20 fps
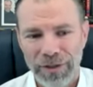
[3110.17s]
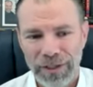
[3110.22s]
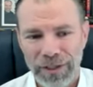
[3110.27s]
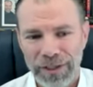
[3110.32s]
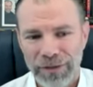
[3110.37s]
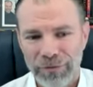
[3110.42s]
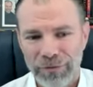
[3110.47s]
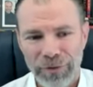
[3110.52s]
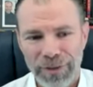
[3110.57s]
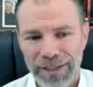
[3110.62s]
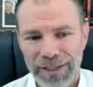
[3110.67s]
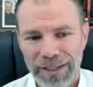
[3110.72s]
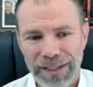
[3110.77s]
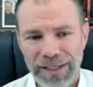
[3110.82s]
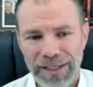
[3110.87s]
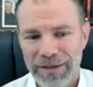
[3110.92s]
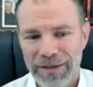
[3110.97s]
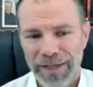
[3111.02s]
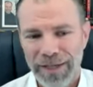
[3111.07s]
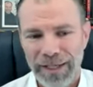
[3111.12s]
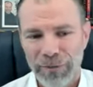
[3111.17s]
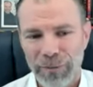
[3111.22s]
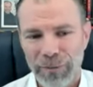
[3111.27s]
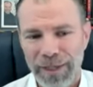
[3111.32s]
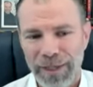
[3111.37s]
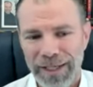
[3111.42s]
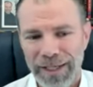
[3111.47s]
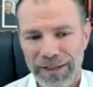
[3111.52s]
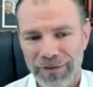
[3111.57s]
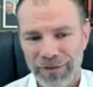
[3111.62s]
And if we can give that
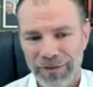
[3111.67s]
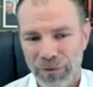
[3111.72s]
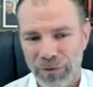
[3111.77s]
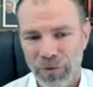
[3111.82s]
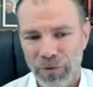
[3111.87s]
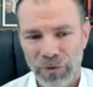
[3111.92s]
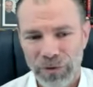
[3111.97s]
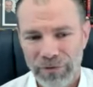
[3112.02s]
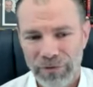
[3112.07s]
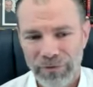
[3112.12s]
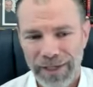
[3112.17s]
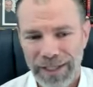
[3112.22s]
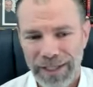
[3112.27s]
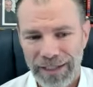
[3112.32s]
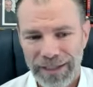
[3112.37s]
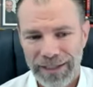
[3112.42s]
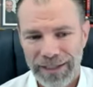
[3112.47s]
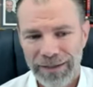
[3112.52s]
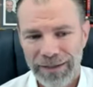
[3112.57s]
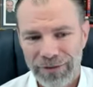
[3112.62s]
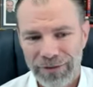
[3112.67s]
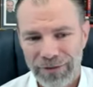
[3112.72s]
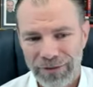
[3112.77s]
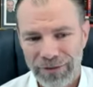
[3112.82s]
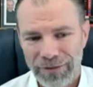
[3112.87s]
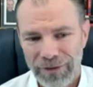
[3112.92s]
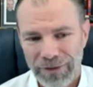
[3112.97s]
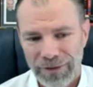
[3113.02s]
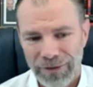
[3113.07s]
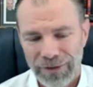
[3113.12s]
awareness to all of our leaders